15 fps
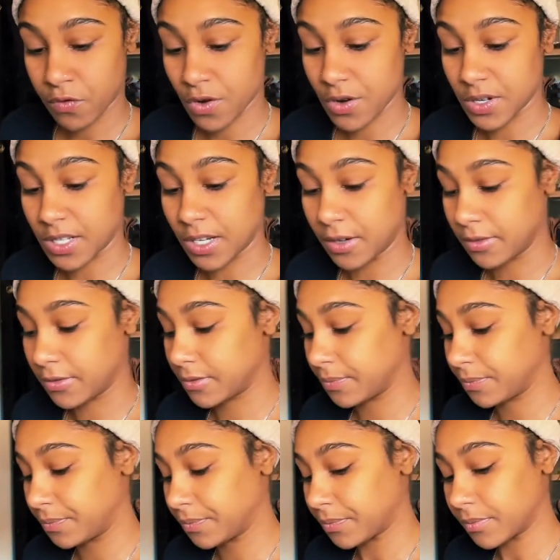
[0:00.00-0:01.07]
for yourself.
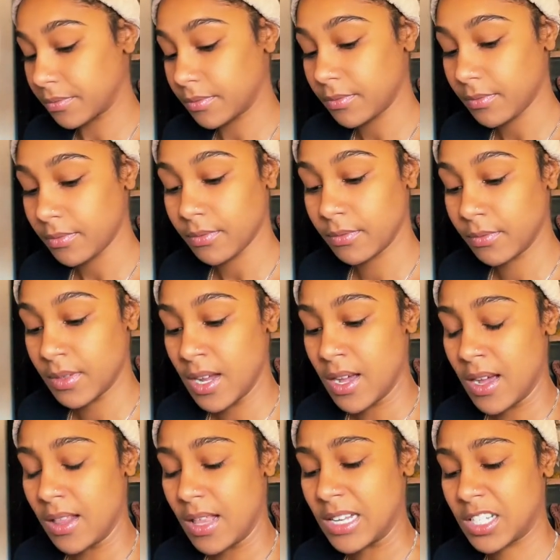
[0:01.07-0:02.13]

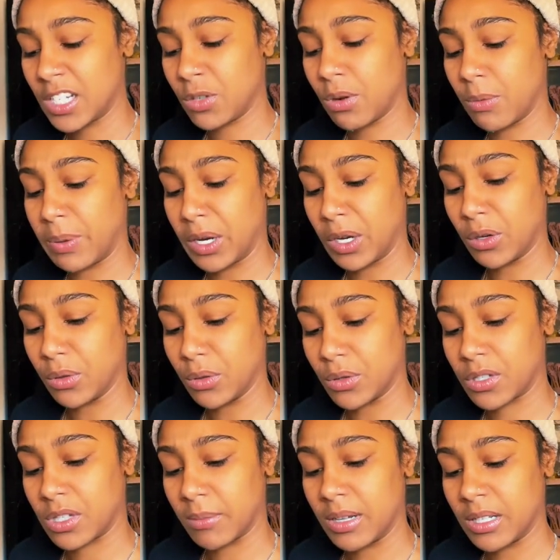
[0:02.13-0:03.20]
To do with
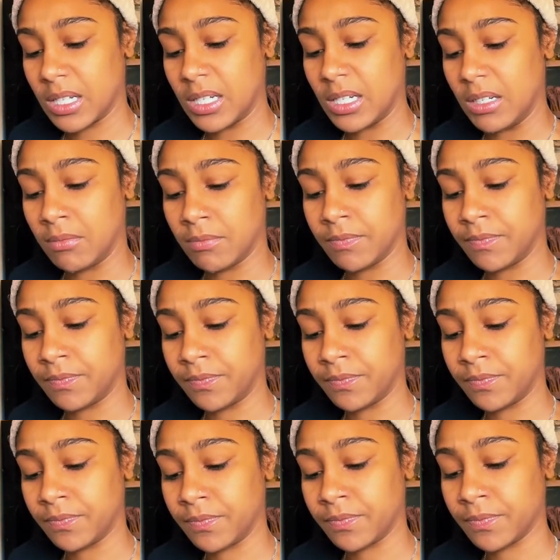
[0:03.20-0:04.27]
Pentacles, stability,
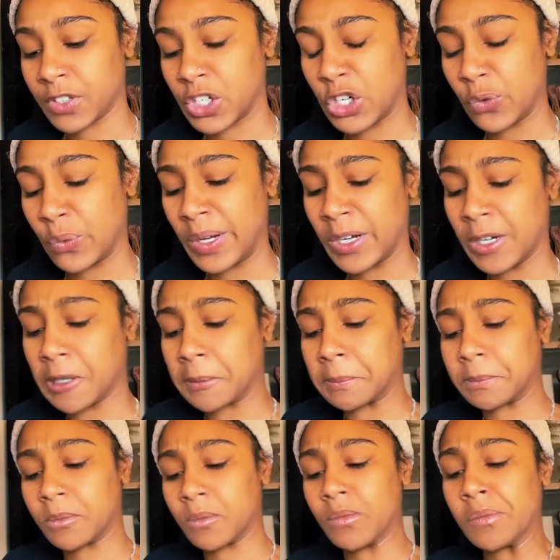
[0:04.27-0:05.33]

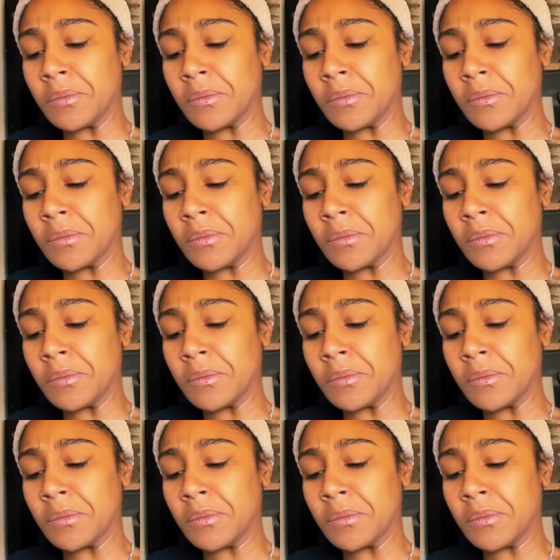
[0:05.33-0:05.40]
career.